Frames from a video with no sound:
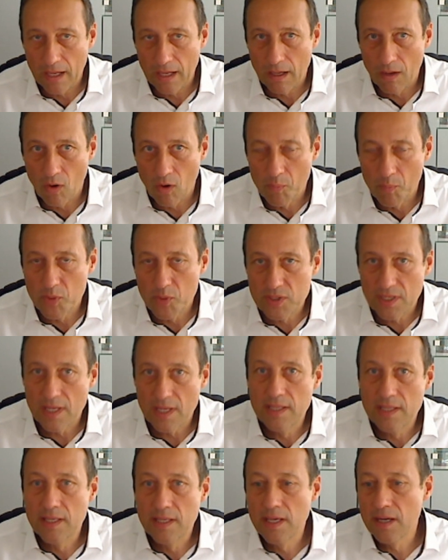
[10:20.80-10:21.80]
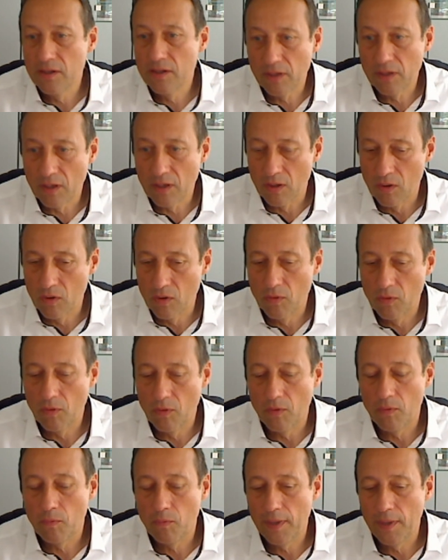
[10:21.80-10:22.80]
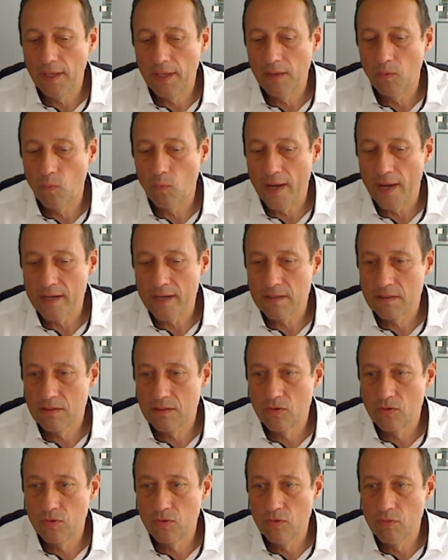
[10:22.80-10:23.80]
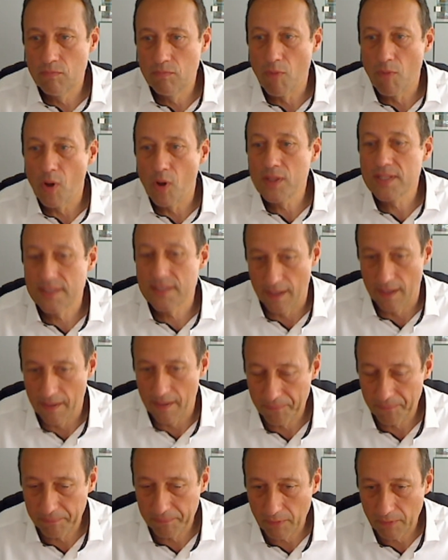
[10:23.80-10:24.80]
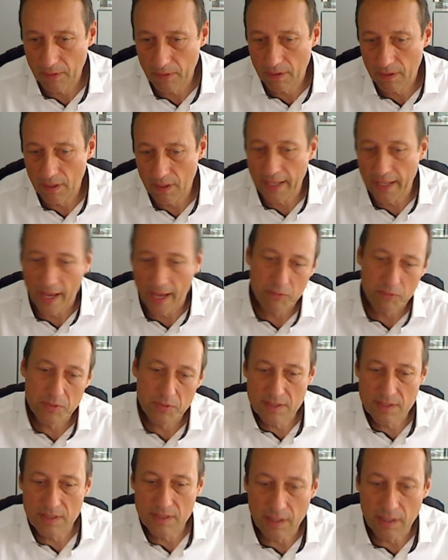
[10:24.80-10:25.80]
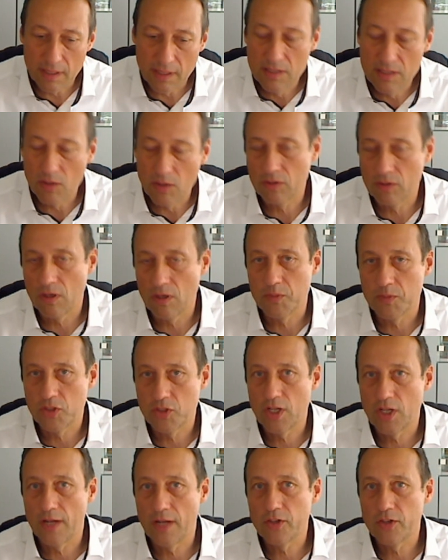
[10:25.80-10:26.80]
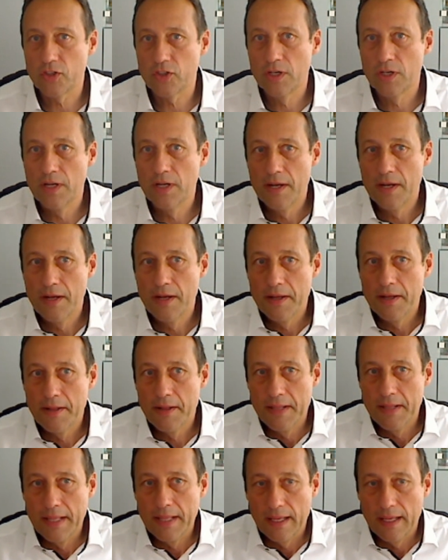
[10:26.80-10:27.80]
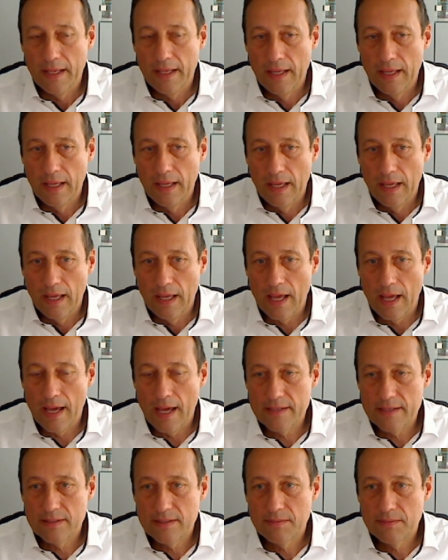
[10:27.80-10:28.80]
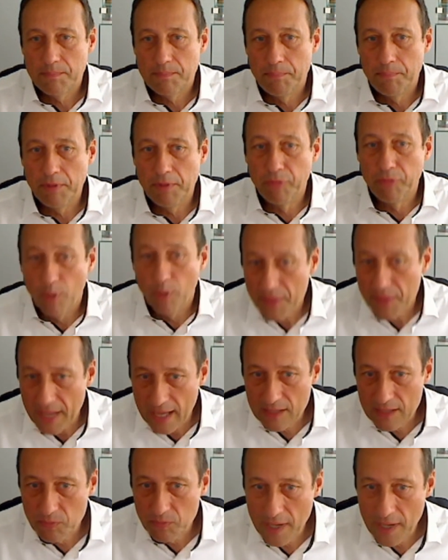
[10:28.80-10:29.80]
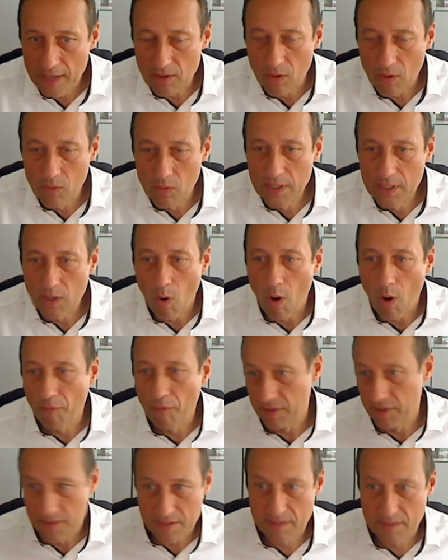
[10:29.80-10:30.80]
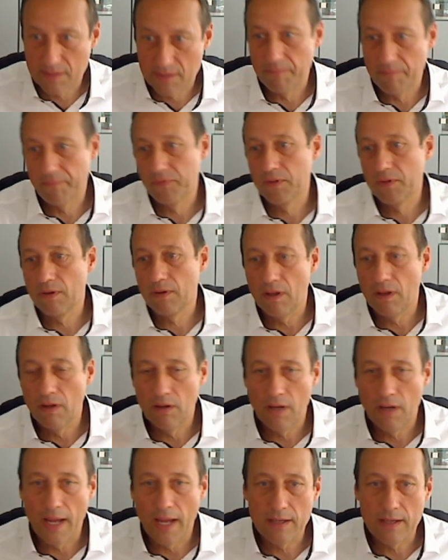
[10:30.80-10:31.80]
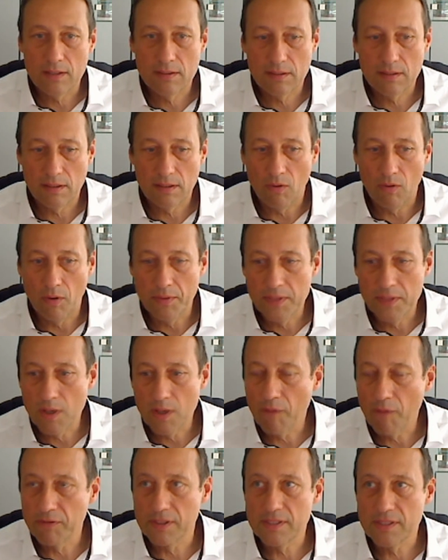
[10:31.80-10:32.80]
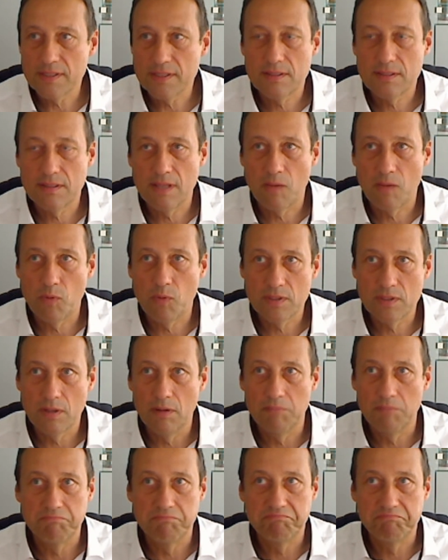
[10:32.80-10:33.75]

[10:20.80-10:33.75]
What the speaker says: almost a year ago, we went to Monza, again with the Indy Autonomous Challenge. And before that, we had only ovals. And on the ovals, there was a